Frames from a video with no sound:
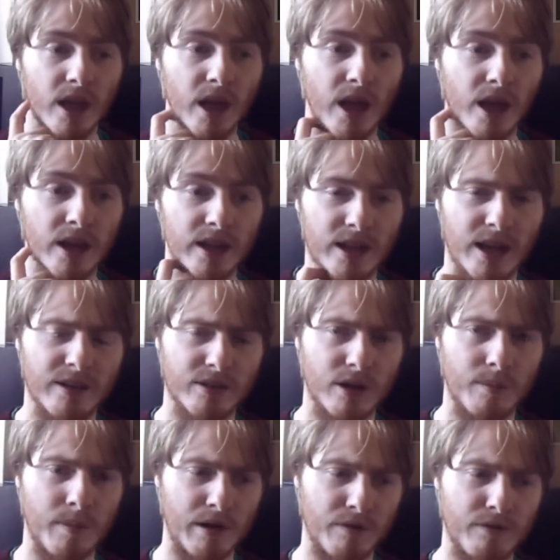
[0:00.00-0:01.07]
and it kind of
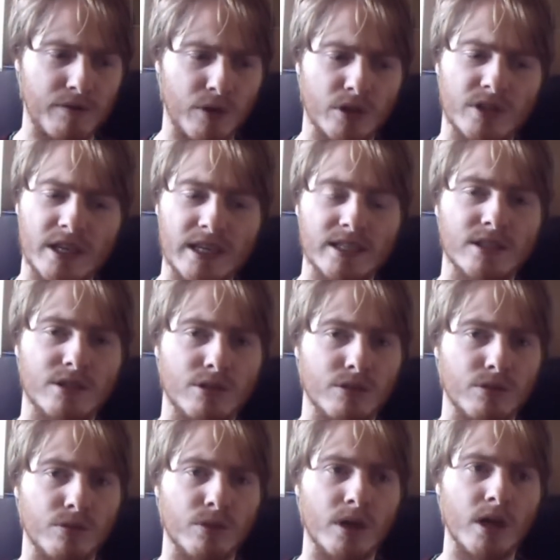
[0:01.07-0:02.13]
got my foot
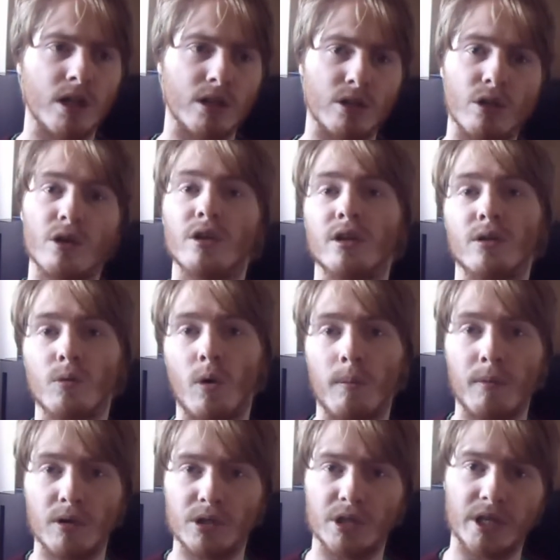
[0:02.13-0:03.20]
into learning what
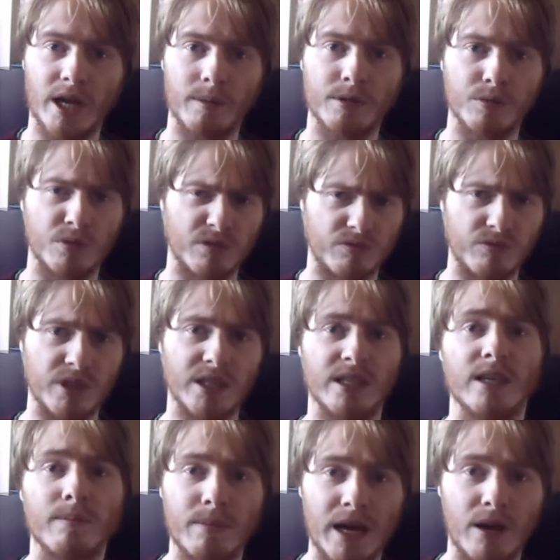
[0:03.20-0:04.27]
motion capture was
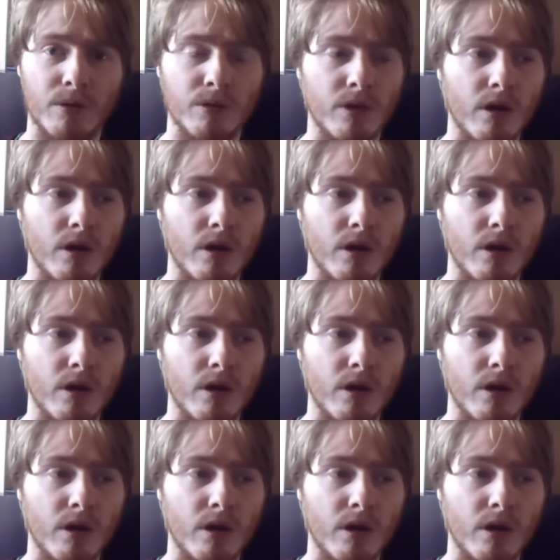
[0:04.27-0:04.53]
really about,